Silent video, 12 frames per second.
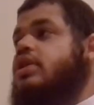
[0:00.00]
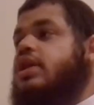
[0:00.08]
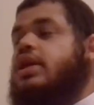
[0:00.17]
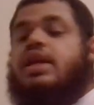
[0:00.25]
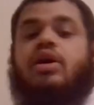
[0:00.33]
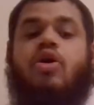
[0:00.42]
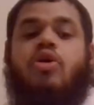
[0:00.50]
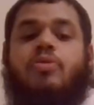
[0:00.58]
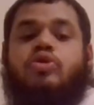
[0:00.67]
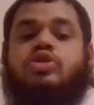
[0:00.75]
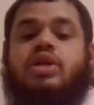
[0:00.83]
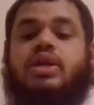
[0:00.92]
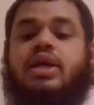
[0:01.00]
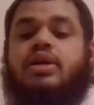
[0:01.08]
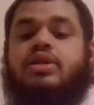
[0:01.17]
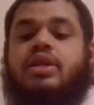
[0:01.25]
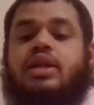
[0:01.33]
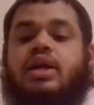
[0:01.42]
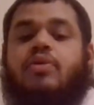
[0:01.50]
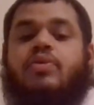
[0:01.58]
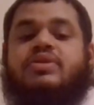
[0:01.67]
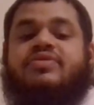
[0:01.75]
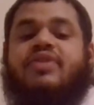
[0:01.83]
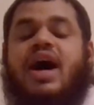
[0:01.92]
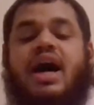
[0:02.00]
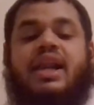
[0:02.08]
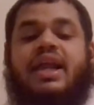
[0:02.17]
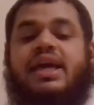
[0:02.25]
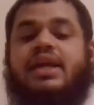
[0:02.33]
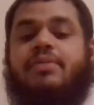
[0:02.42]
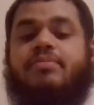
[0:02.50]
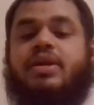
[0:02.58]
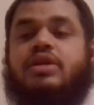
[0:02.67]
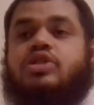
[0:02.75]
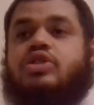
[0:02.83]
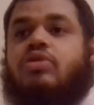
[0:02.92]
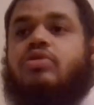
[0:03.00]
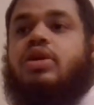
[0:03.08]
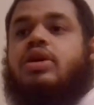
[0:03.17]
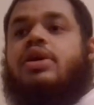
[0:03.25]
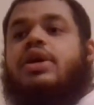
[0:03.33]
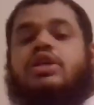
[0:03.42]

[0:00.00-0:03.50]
The nigga was violating in Minnesota.